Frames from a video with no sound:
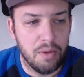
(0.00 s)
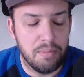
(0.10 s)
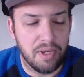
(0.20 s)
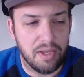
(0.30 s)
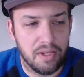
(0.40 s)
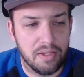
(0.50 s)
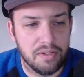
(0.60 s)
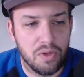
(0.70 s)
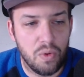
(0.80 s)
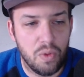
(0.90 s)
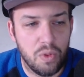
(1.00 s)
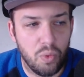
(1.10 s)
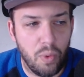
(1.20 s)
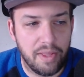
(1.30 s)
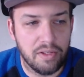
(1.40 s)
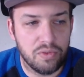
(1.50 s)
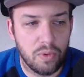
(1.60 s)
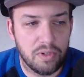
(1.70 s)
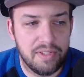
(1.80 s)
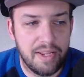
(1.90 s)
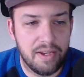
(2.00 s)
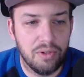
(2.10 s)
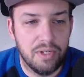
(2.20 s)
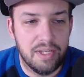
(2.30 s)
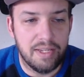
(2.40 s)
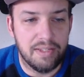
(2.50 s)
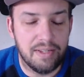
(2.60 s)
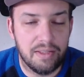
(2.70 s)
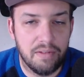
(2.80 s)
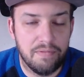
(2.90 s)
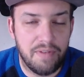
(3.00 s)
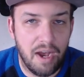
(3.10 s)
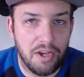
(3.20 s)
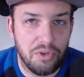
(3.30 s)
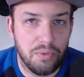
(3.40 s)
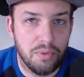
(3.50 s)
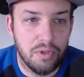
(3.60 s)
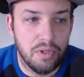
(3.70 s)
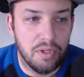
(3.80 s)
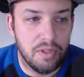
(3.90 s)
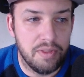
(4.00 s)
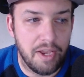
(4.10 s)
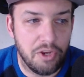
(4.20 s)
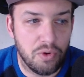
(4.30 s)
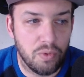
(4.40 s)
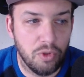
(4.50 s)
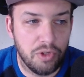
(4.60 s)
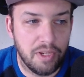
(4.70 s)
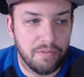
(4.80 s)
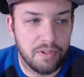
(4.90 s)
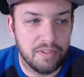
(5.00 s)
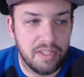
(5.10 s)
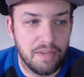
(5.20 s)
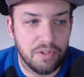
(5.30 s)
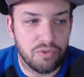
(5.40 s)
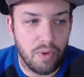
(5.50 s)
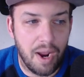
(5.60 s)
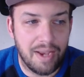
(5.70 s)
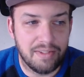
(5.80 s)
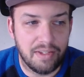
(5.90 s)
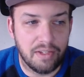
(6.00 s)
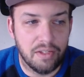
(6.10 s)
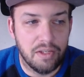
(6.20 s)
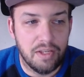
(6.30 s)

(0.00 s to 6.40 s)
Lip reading: because the way this works now is that the value that you're looking to see if it's rising